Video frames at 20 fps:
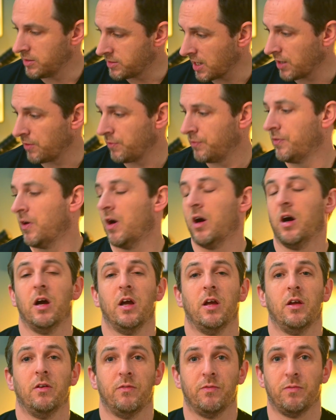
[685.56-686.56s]

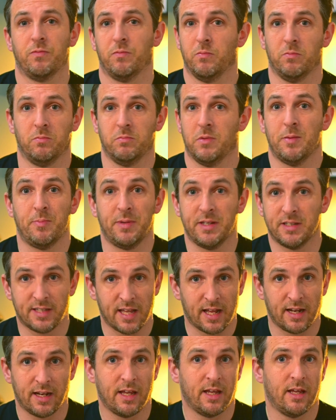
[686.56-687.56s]
Z5, maybe
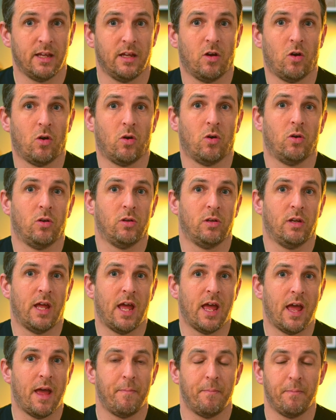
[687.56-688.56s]
sell it on
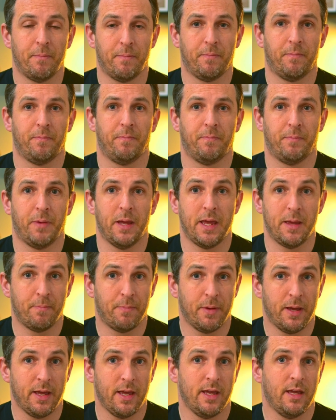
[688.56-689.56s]

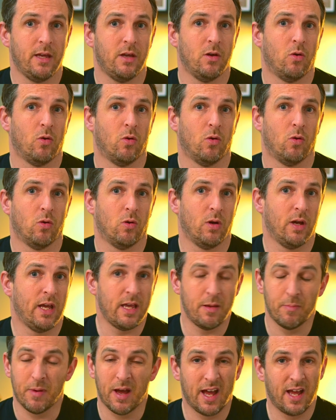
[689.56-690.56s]
MPB or
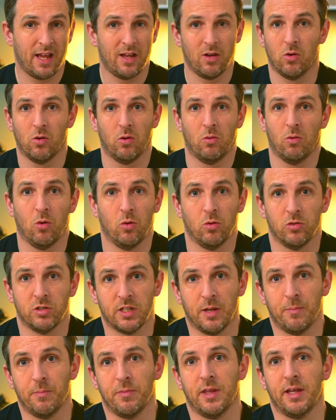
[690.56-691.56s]
eBay or
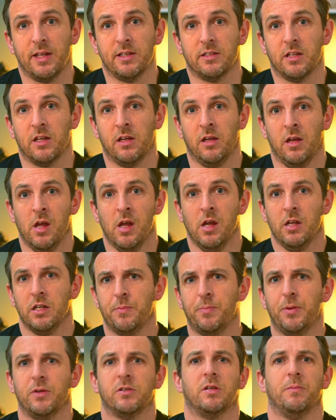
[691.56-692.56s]
something to
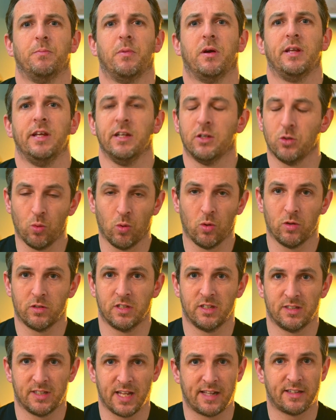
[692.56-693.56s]
put some money towards
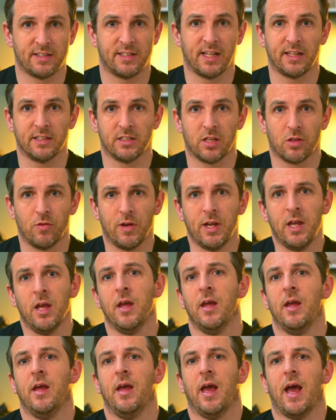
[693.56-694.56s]
the Z6iii.
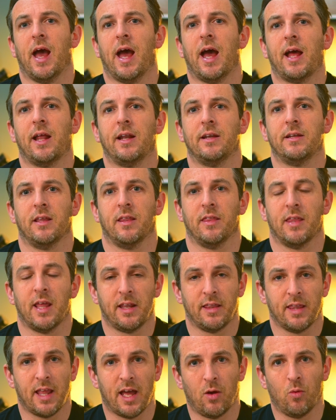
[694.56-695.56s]
And
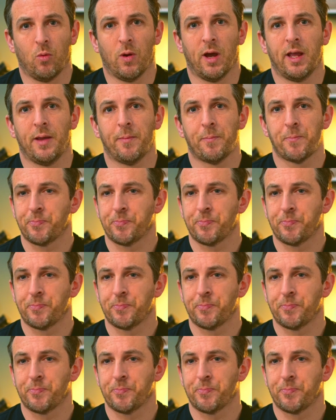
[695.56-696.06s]
then that way